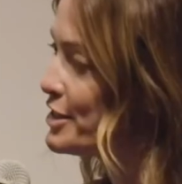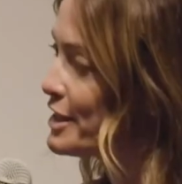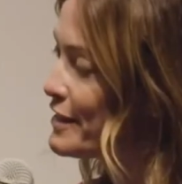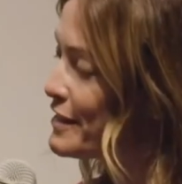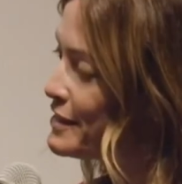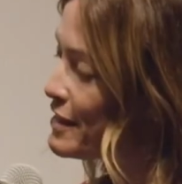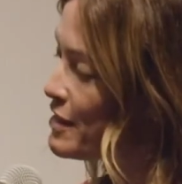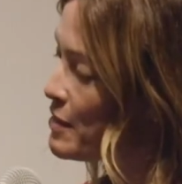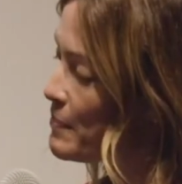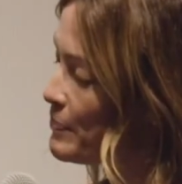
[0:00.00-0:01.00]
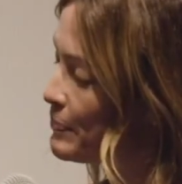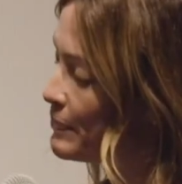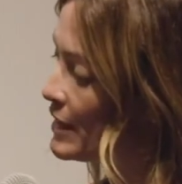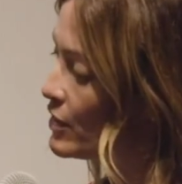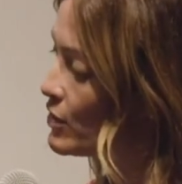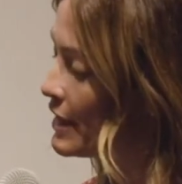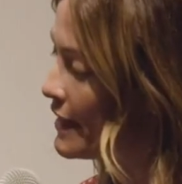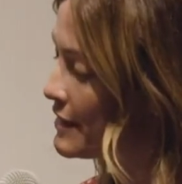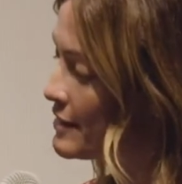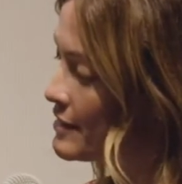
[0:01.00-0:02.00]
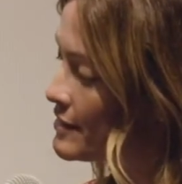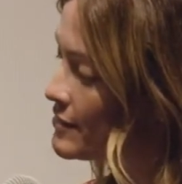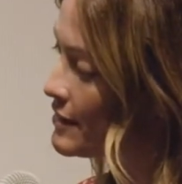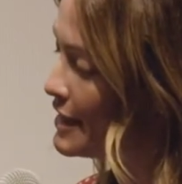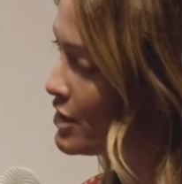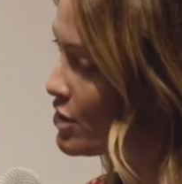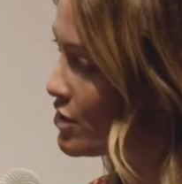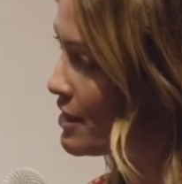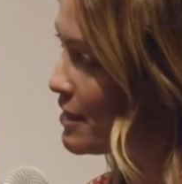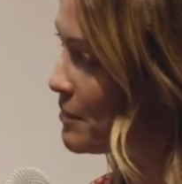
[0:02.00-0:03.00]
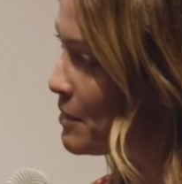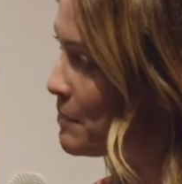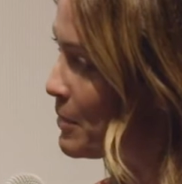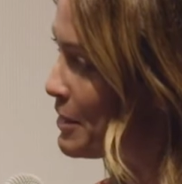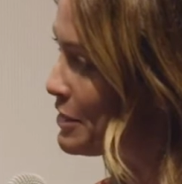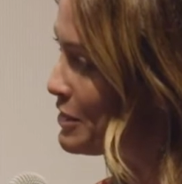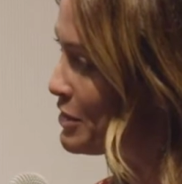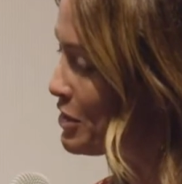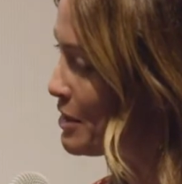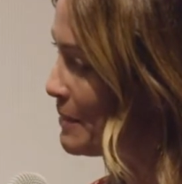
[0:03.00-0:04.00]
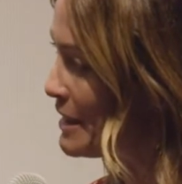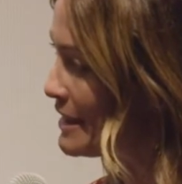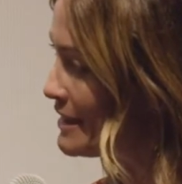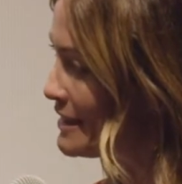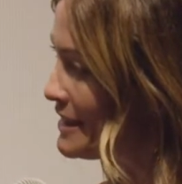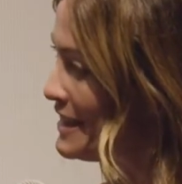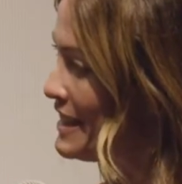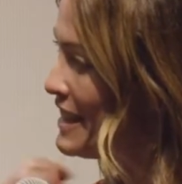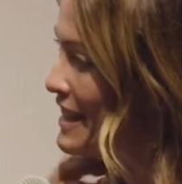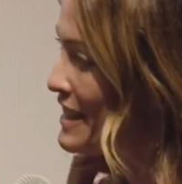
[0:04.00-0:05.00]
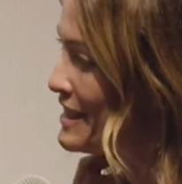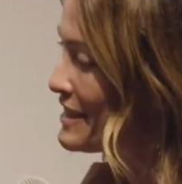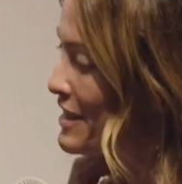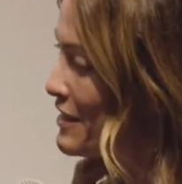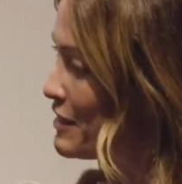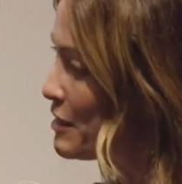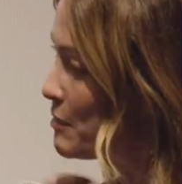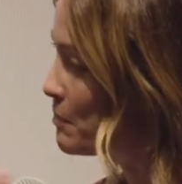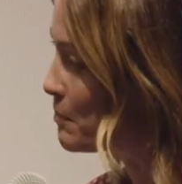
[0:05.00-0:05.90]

Jared, um, your character's relationship with Boris Shcherbina is kind of this